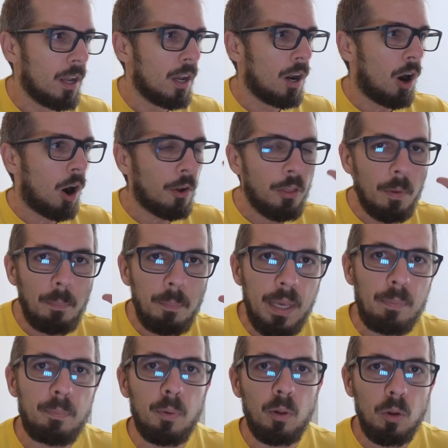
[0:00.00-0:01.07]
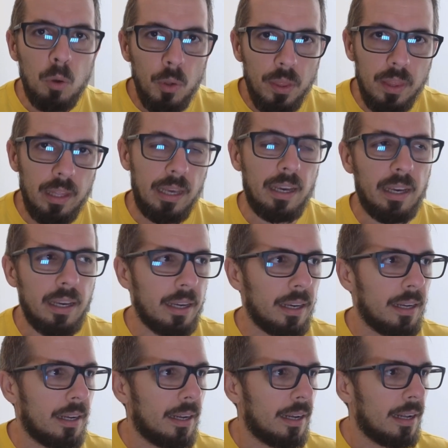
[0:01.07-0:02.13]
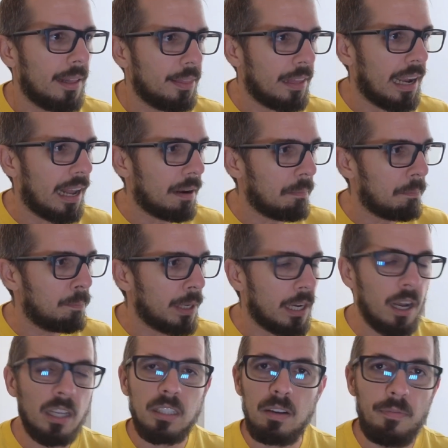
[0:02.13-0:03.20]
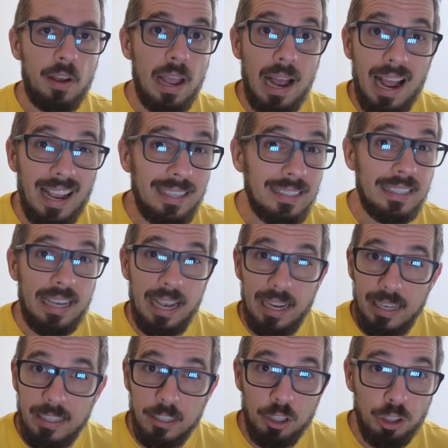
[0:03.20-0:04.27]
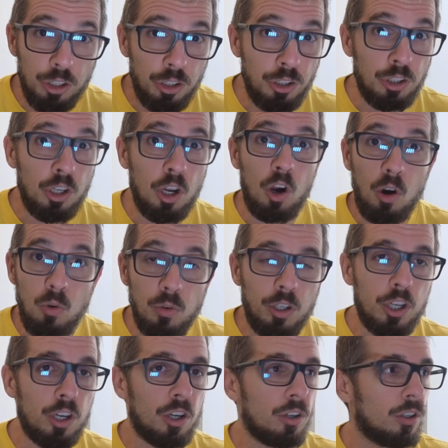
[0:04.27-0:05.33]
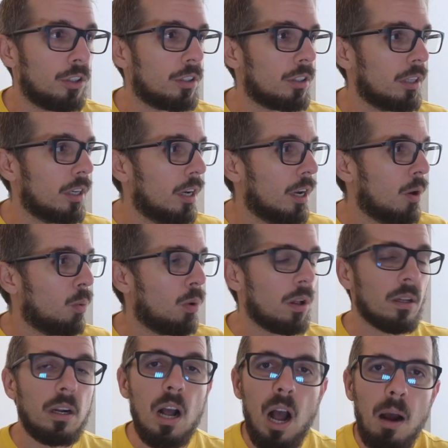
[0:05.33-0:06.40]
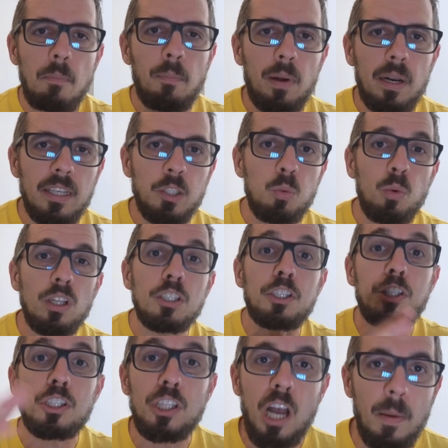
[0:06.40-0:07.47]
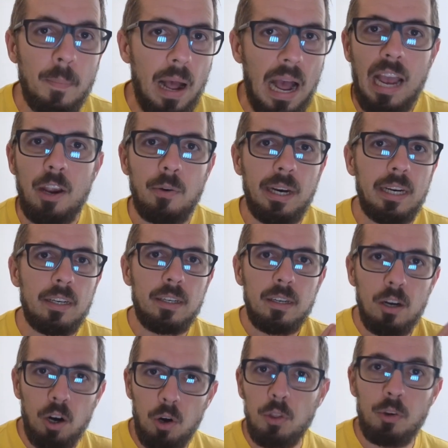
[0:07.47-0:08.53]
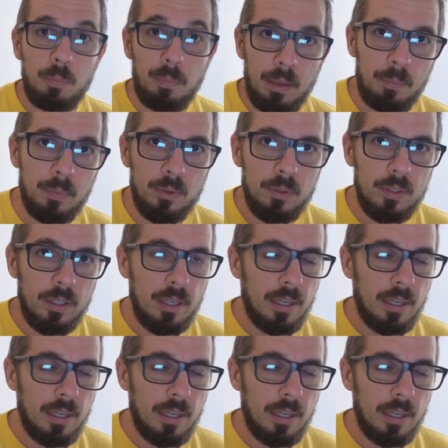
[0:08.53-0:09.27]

are the people who think that because of A I is getting so good, well, companies will stop hiring other people.